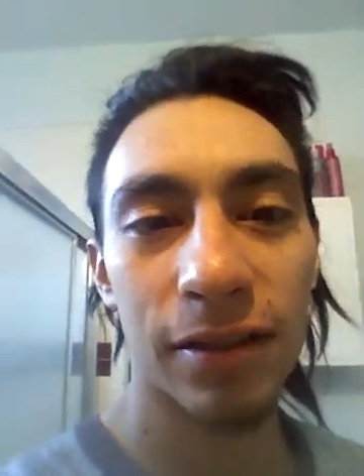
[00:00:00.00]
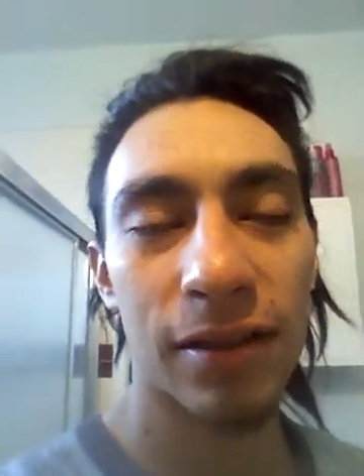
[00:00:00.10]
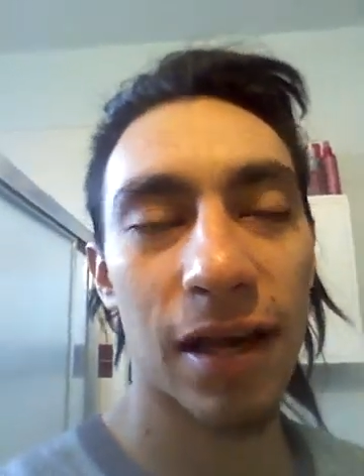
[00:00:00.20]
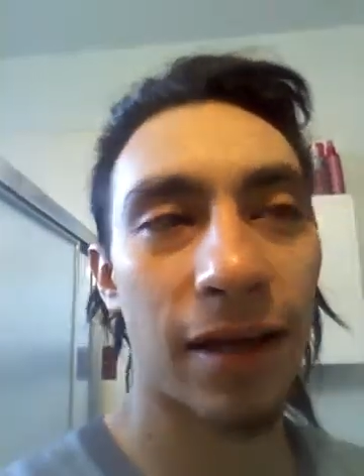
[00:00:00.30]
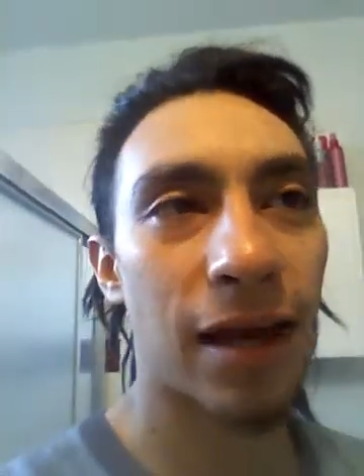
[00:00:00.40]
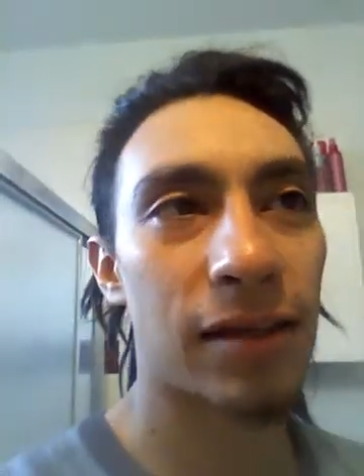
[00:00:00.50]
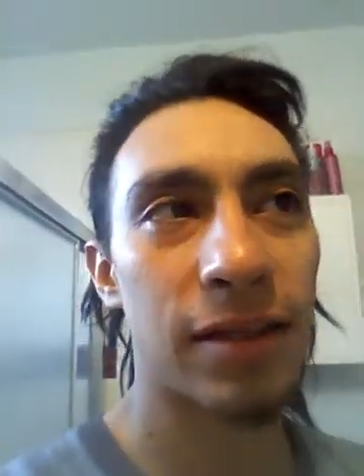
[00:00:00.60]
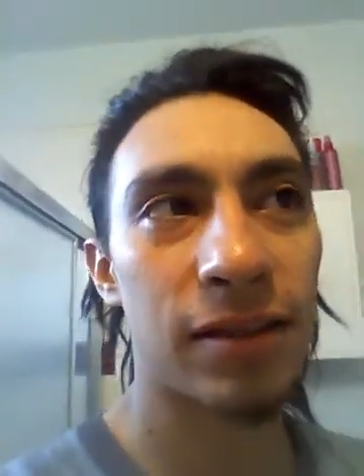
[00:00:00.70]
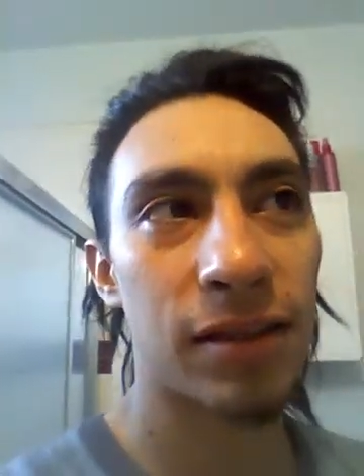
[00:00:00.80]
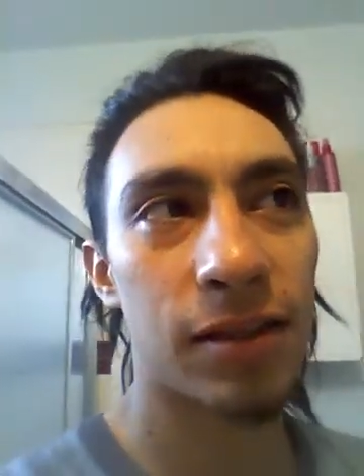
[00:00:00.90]
It's like at
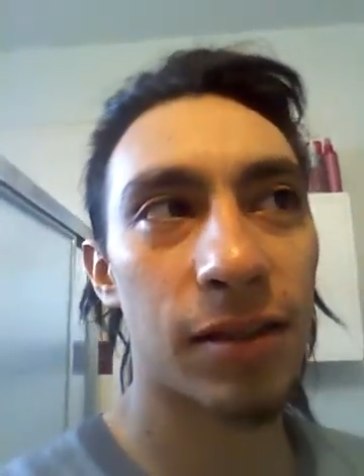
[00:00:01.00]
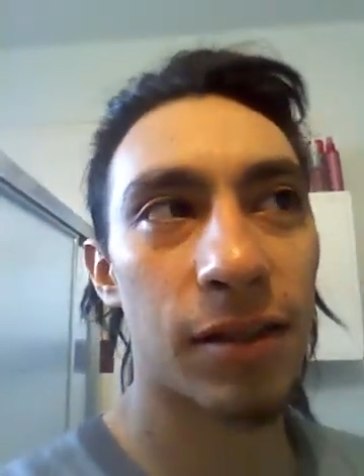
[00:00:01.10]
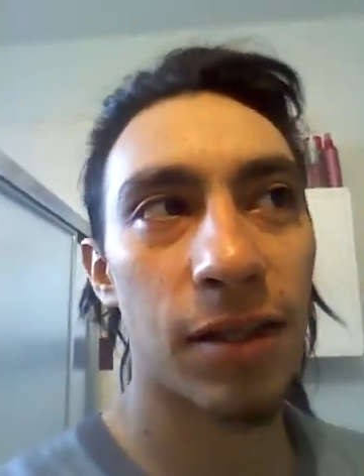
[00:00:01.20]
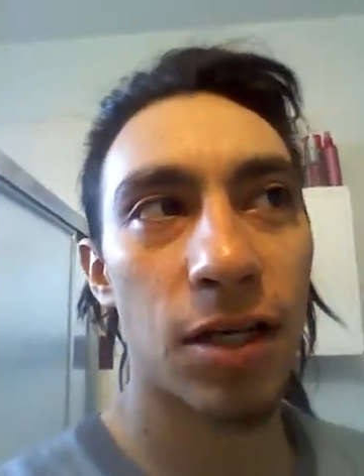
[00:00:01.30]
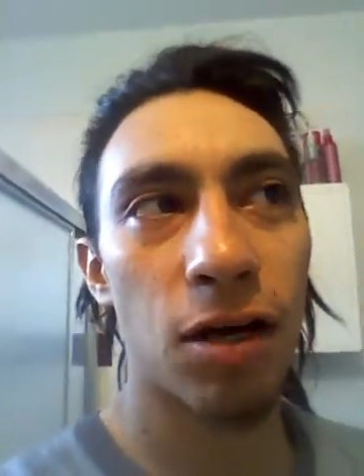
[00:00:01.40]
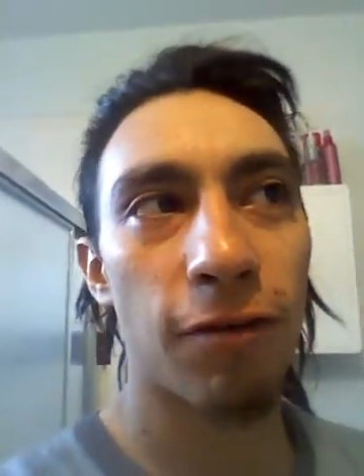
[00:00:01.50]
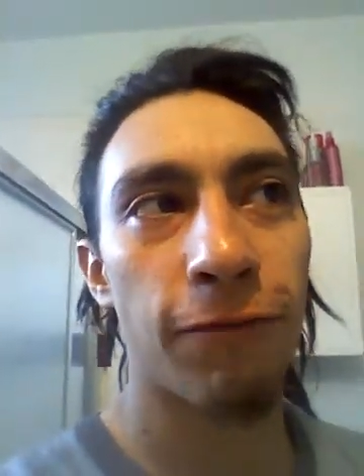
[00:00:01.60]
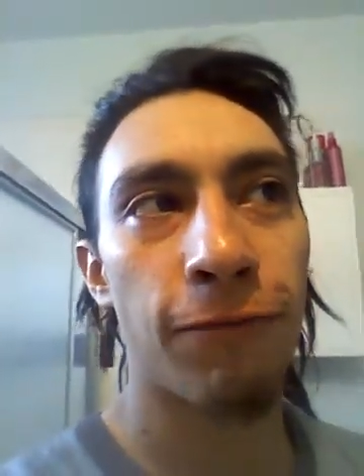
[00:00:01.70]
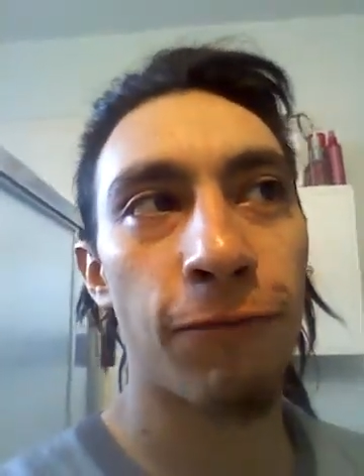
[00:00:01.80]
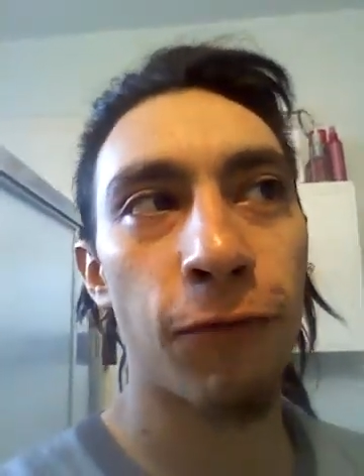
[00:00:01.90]
least a
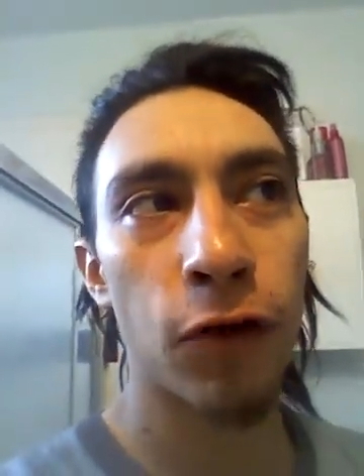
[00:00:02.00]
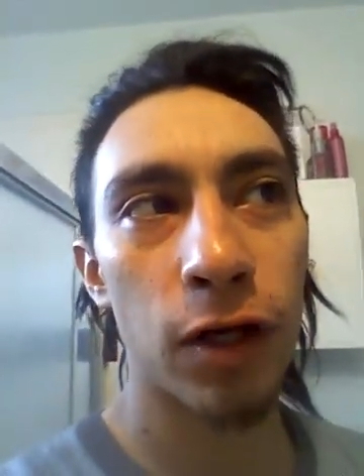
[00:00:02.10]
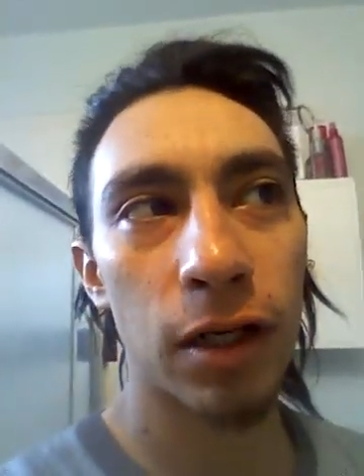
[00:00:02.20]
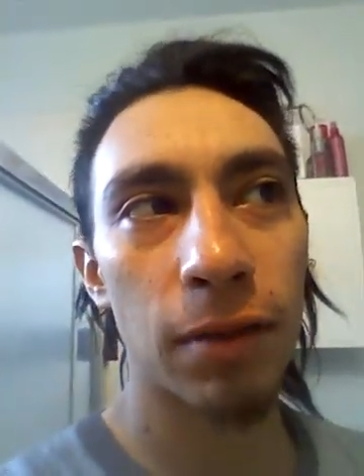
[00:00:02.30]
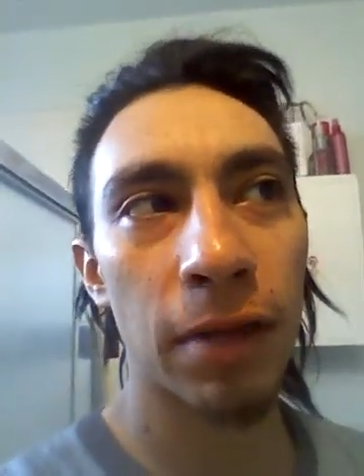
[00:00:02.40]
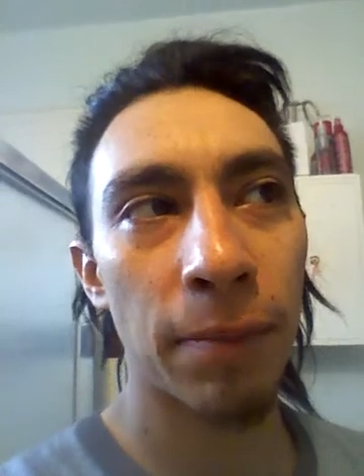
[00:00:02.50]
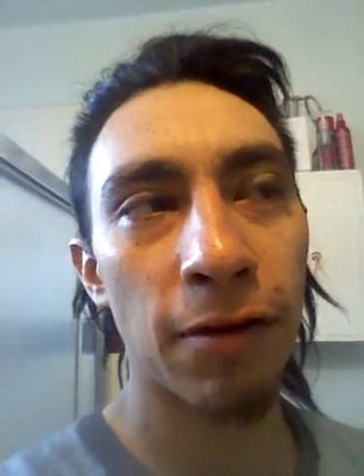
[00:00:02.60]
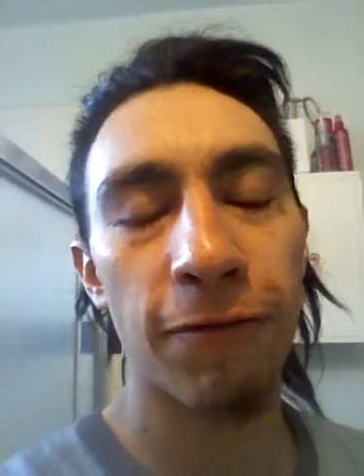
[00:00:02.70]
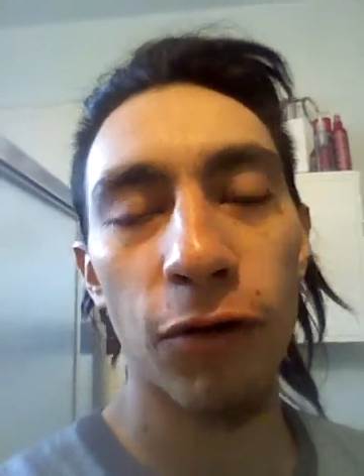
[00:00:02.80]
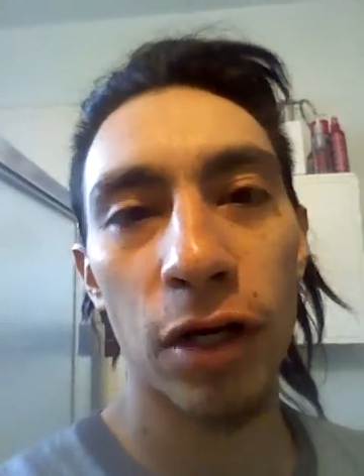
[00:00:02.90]
foot, maybe
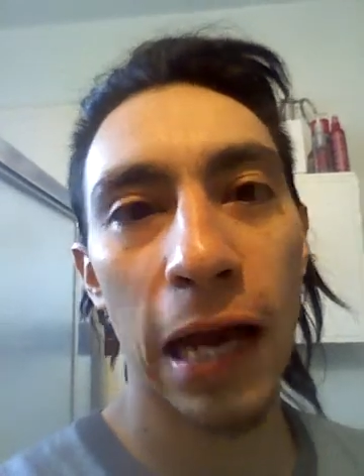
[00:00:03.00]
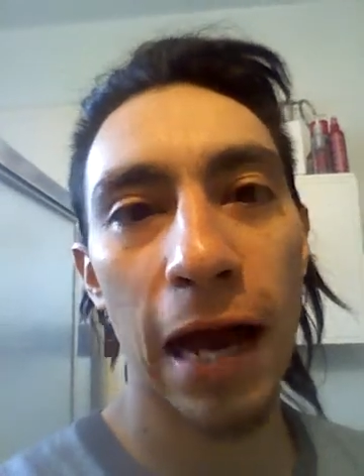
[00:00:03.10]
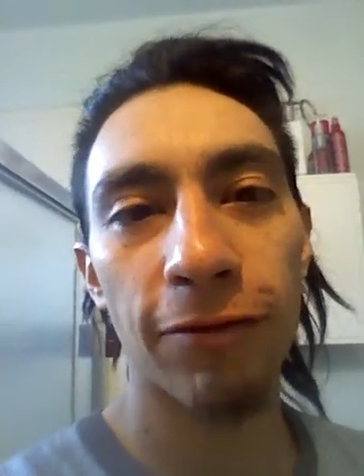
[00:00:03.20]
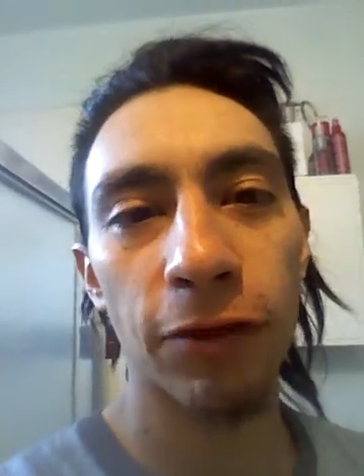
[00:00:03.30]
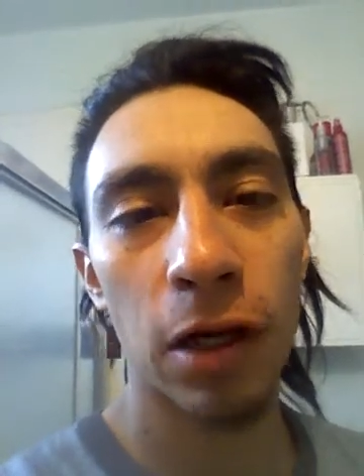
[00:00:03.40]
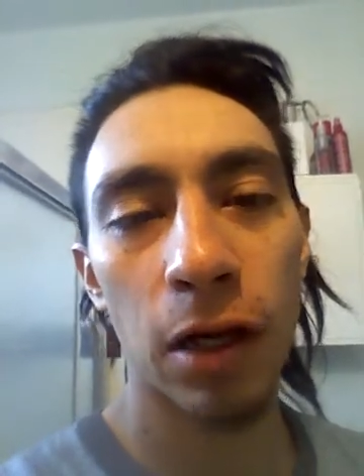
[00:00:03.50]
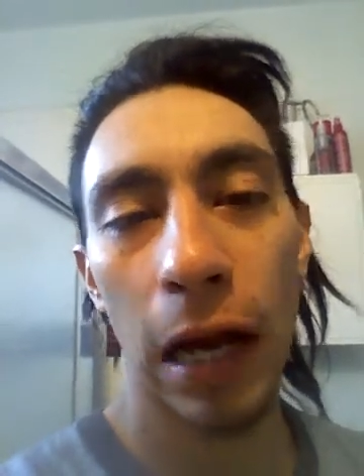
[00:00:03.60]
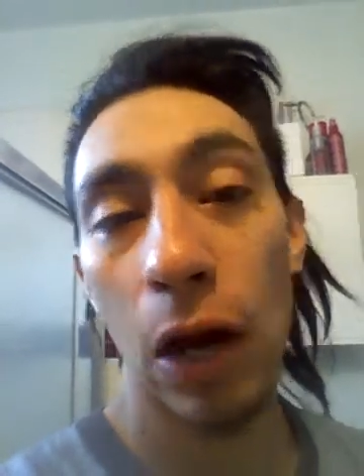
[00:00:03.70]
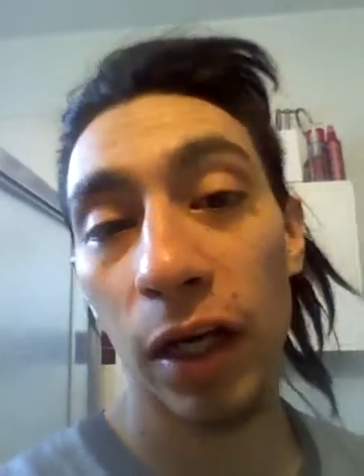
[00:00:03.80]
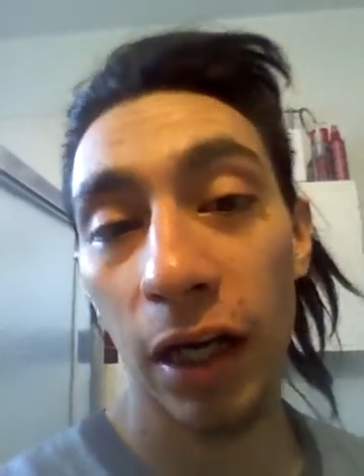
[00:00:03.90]
a foot and a half
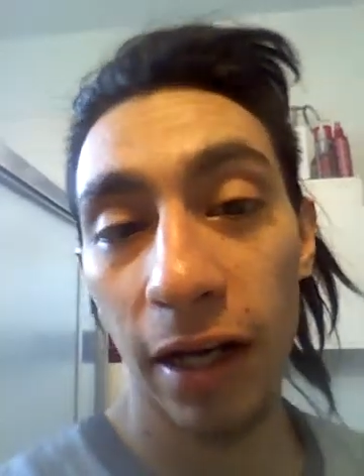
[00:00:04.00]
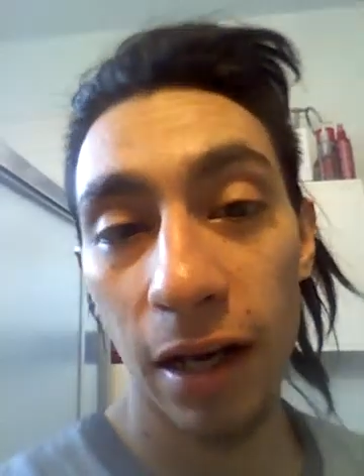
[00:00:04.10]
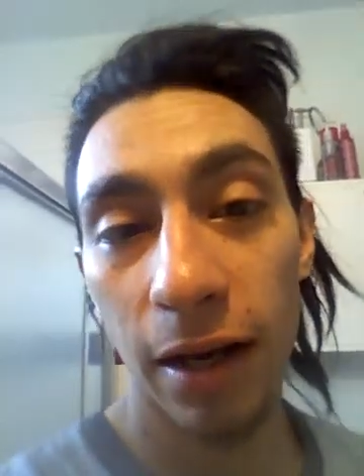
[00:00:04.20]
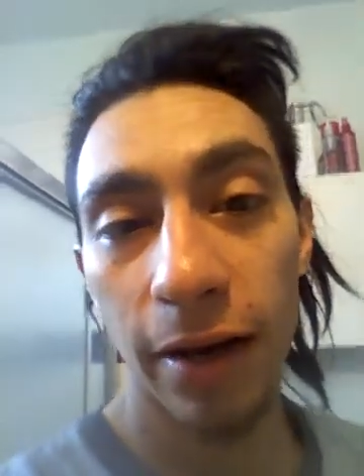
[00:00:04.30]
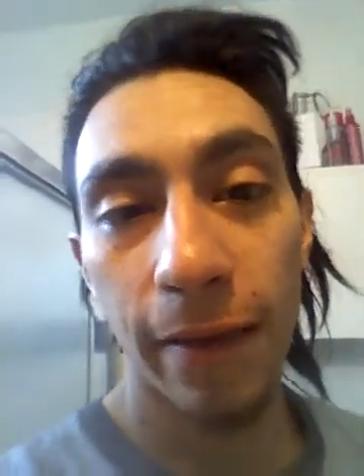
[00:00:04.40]
long. I'll gut it.